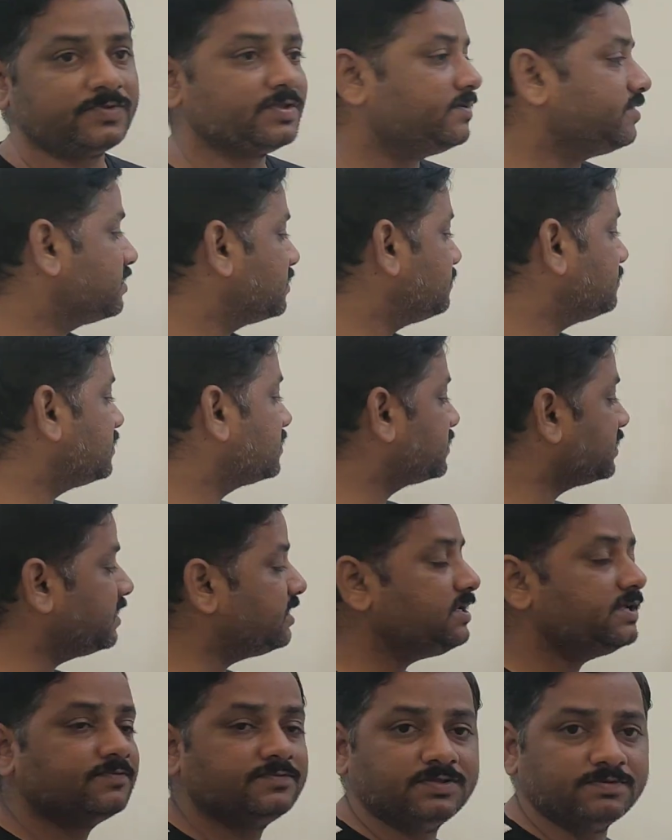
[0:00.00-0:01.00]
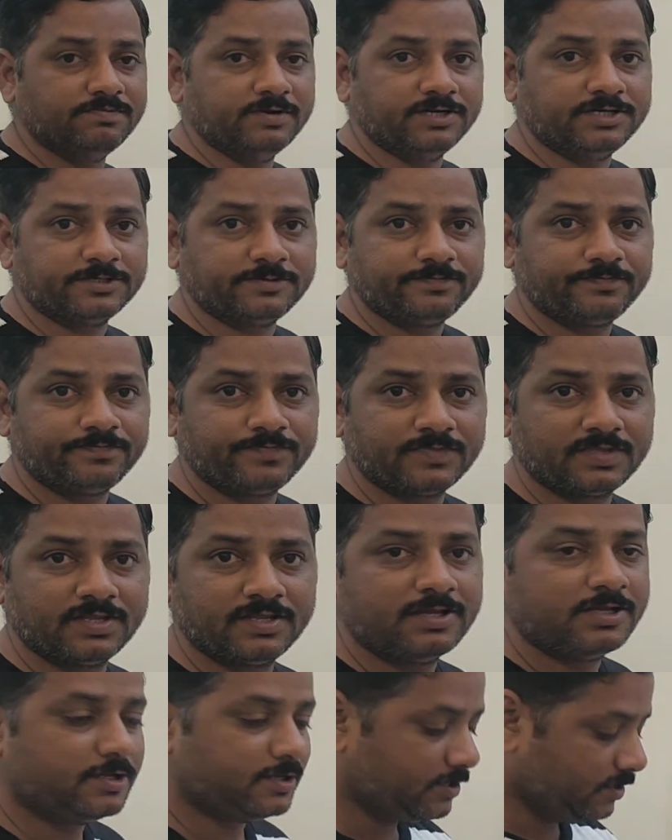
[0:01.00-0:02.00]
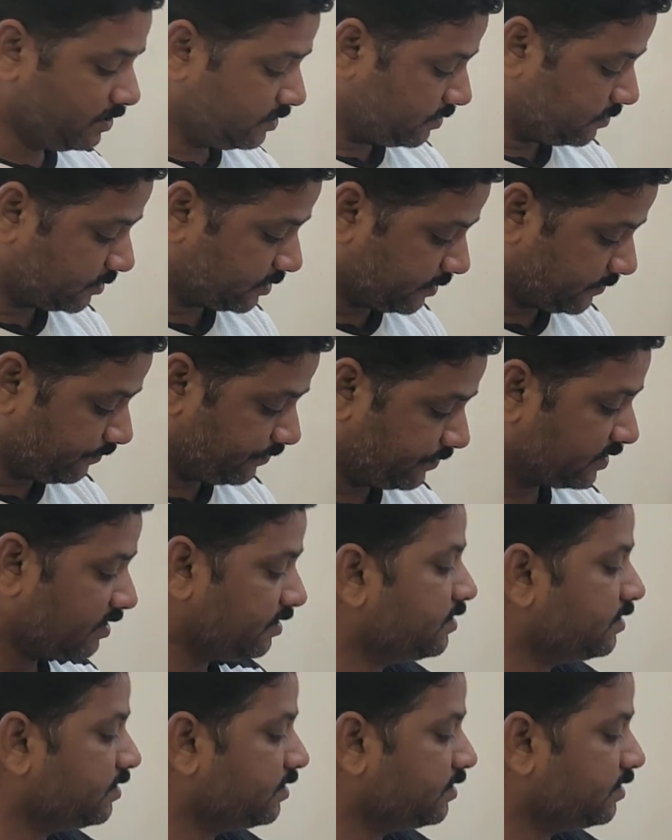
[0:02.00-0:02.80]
You can mask any of the bits. Okay.